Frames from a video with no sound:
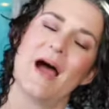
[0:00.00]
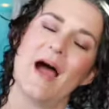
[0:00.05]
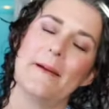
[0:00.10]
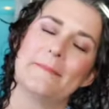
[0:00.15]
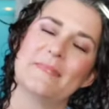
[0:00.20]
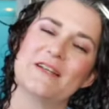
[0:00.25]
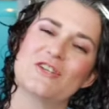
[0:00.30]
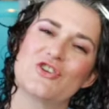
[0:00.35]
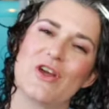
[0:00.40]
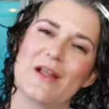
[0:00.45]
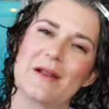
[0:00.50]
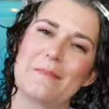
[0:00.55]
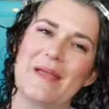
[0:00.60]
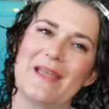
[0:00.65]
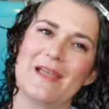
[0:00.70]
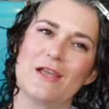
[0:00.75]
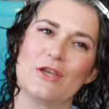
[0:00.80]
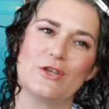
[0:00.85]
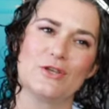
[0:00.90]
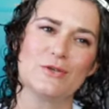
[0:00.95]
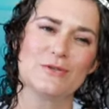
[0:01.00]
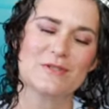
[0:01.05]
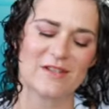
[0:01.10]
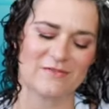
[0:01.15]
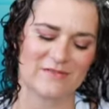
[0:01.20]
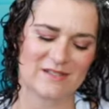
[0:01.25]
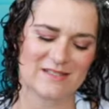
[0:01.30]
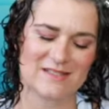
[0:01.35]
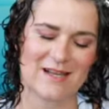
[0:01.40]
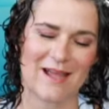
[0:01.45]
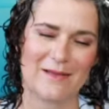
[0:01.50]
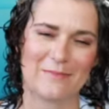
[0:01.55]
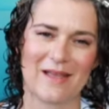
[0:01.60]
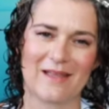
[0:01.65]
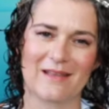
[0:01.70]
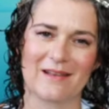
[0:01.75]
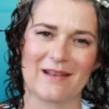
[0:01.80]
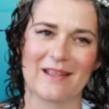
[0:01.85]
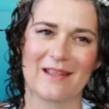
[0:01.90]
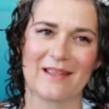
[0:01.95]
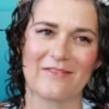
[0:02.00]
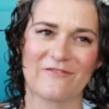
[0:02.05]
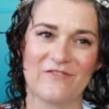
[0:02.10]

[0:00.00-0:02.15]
I'm going to try to make use of this time and